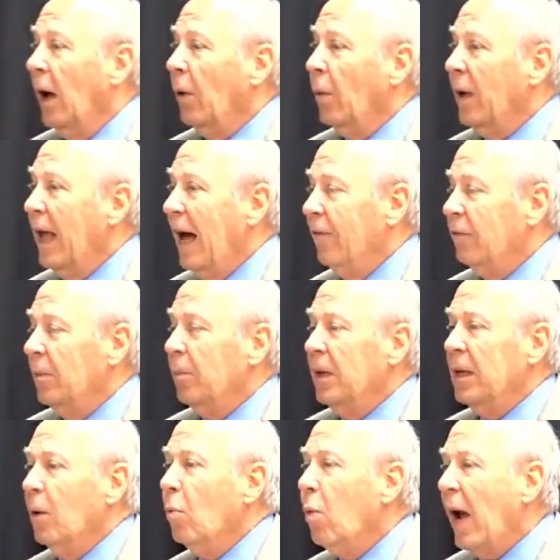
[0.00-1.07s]
we have to
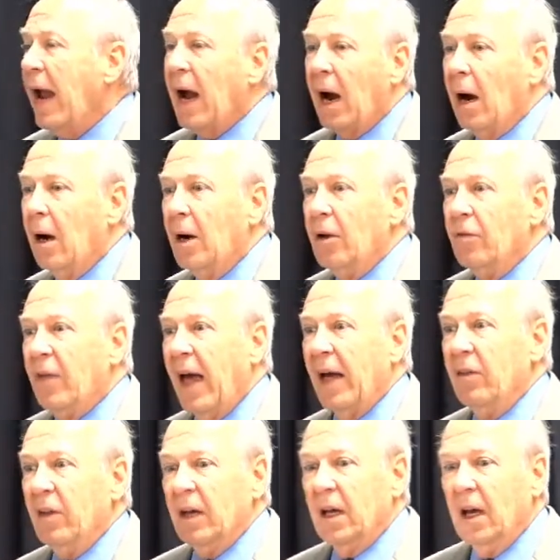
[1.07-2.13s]
be aware
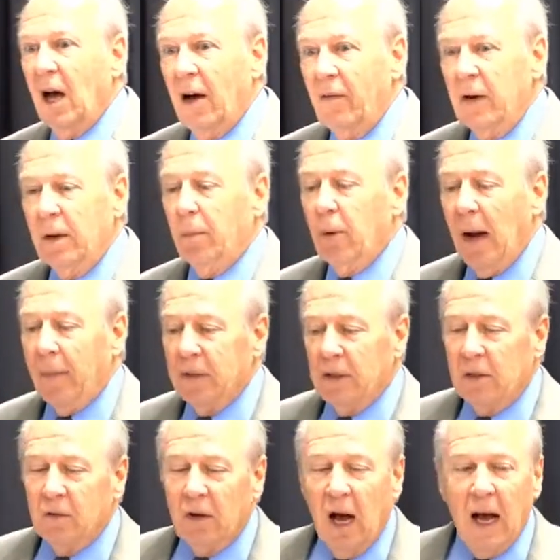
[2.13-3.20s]
that the covenant
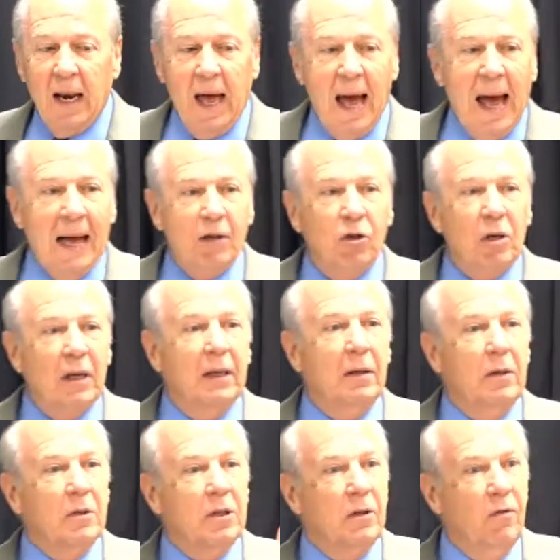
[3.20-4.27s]
promises of God, actually
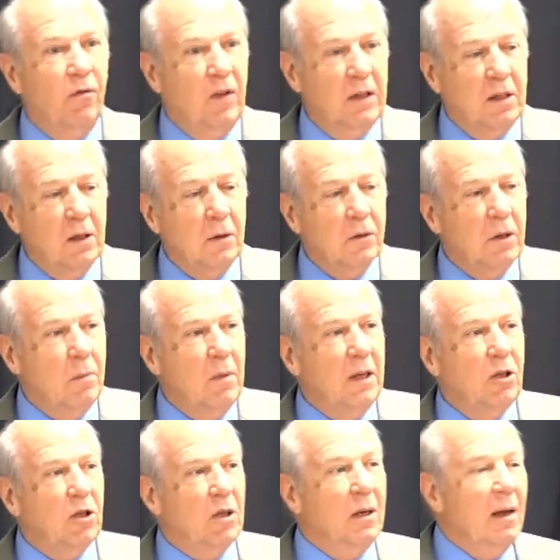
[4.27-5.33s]
there's a physical
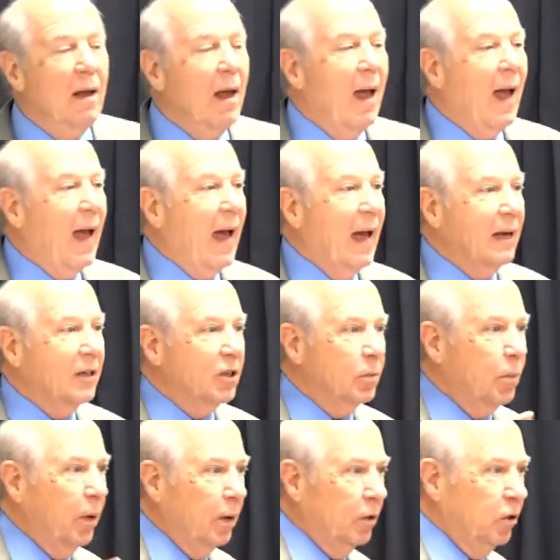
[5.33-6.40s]
dimension and a
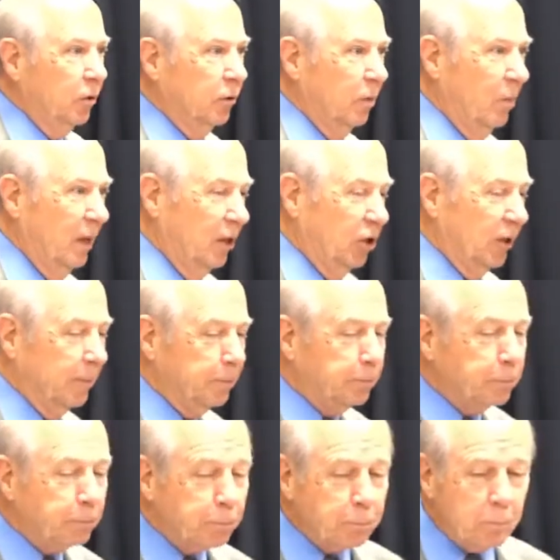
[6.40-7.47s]
spiritual dimension.
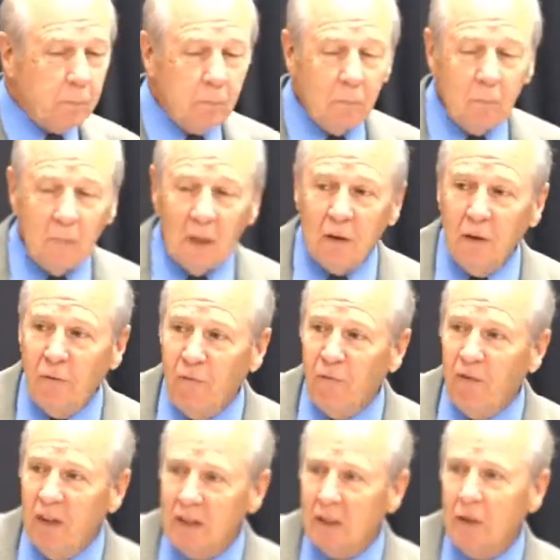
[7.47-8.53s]
The
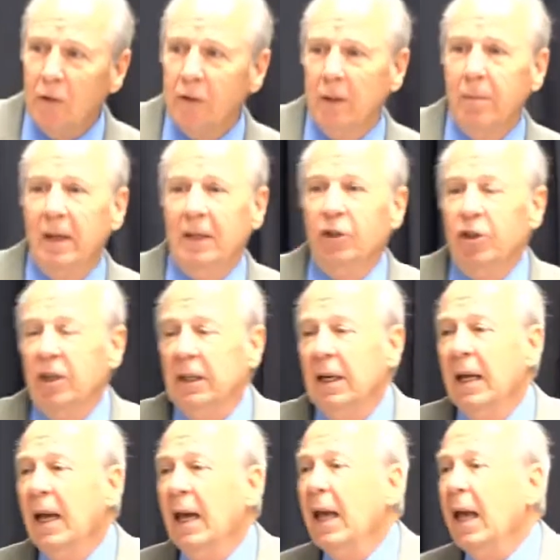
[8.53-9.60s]
physical dimension
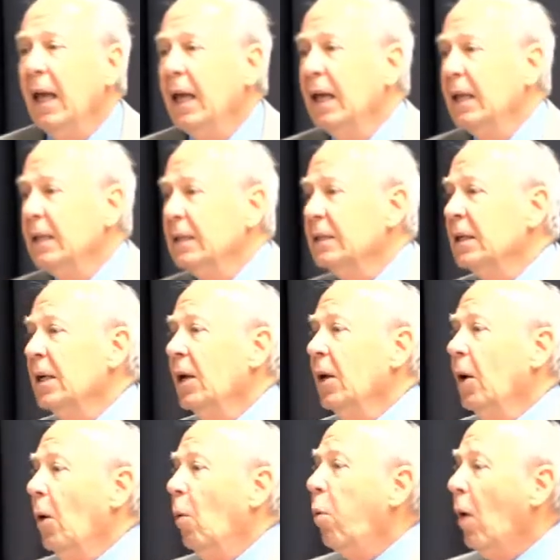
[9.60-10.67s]
is
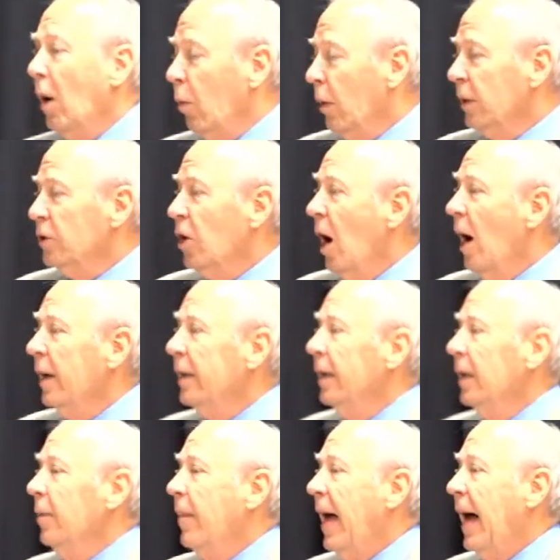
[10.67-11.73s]
what we're
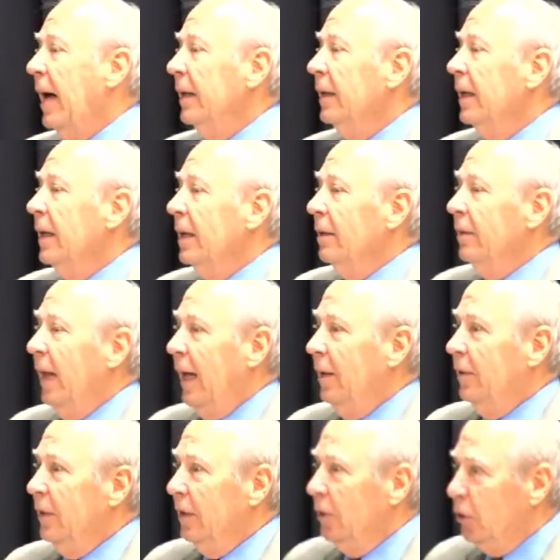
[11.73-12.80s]
talking about, that
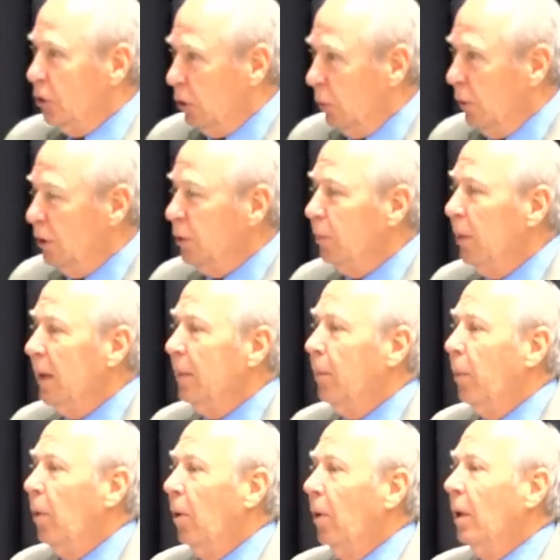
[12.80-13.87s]
the Jewish
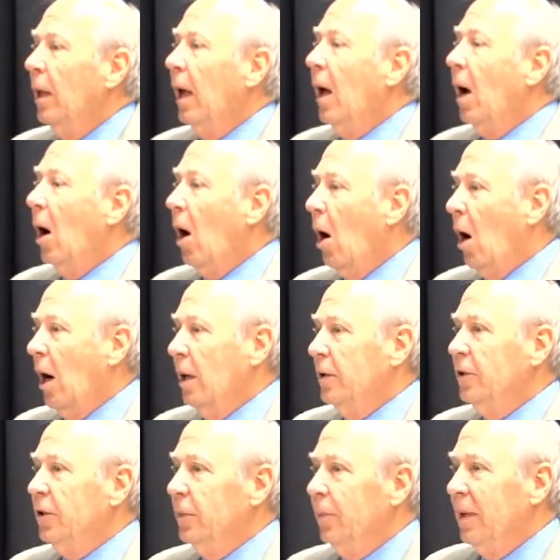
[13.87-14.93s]
people are
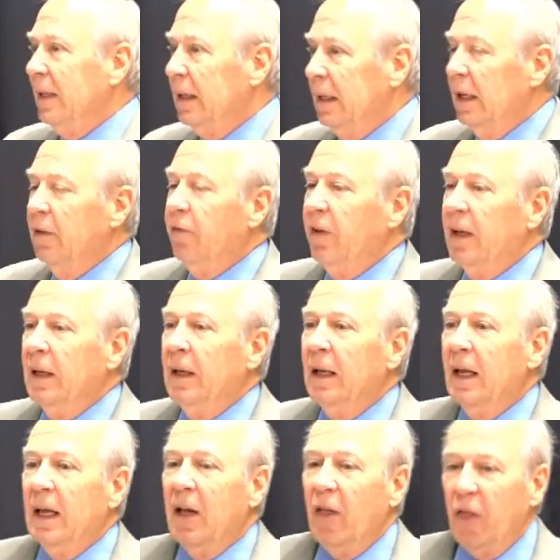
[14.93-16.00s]
to be given
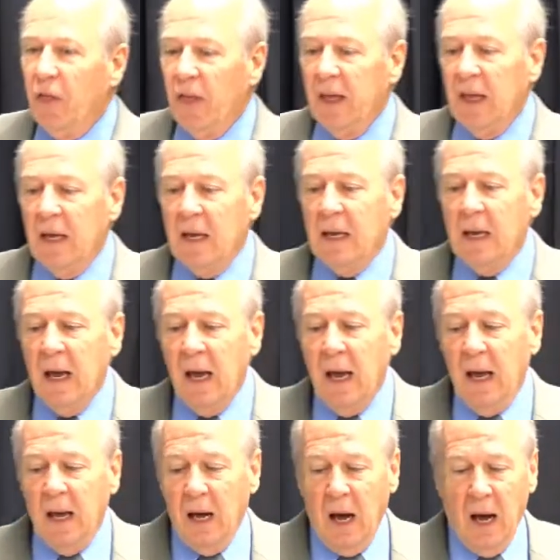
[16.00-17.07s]
the
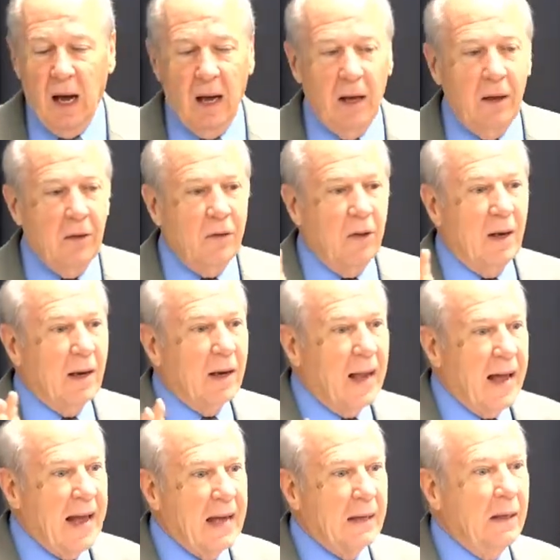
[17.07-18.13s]

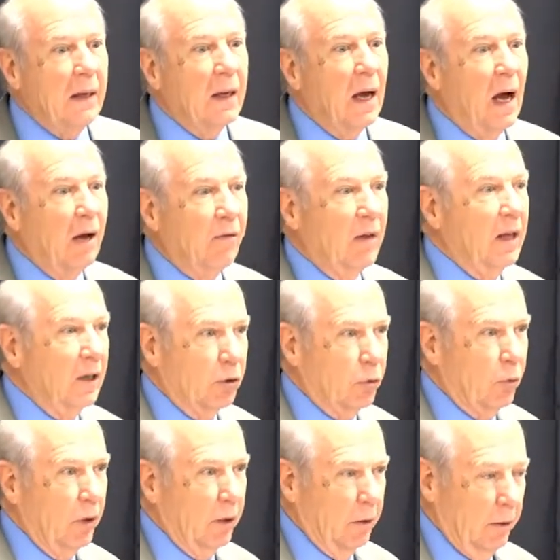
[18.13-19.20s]
land of
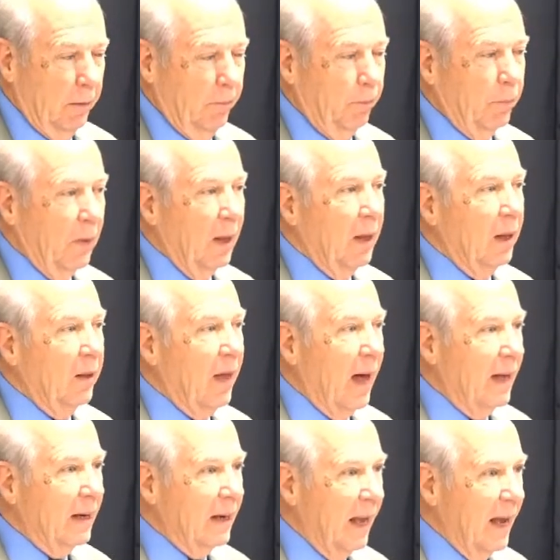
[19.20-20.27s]
Israel,
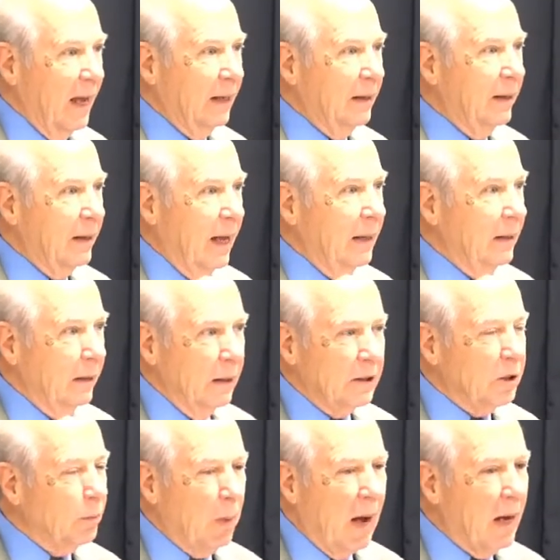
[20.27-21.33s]
that land, that little
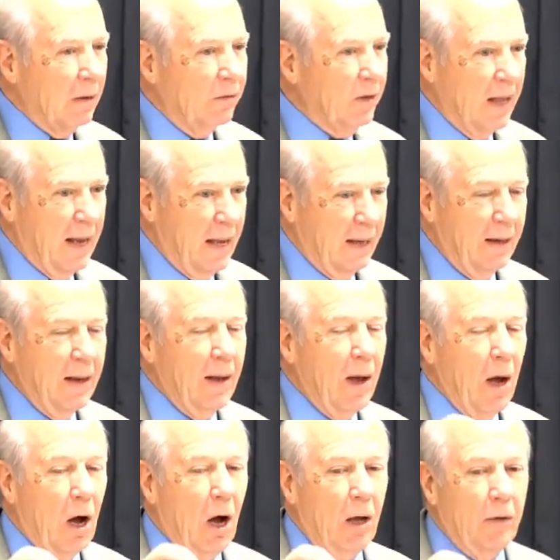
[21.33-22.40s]
spot of land
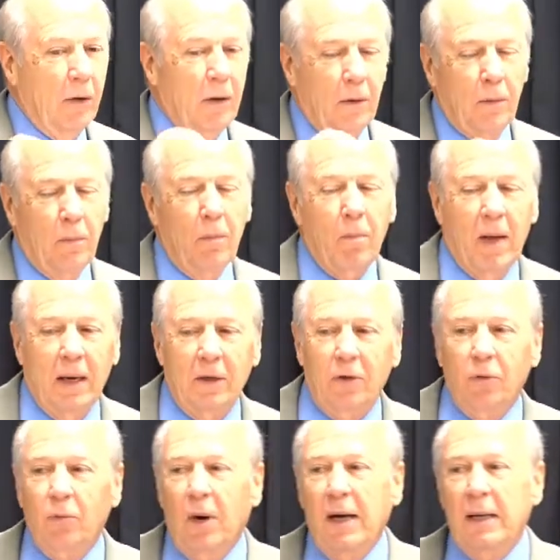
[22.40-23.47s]
on the
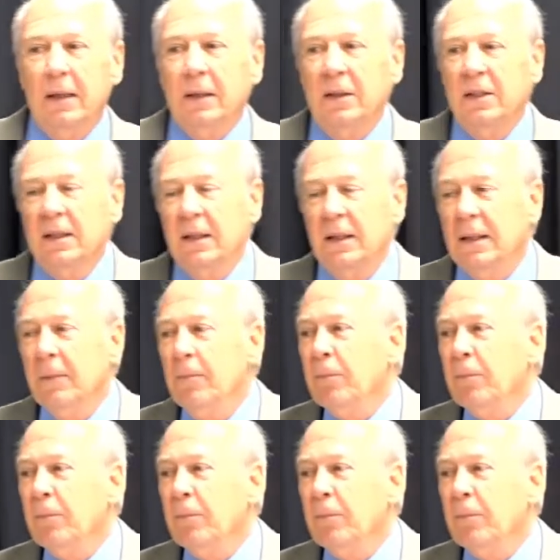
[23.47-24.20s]
Mediterranean Sea.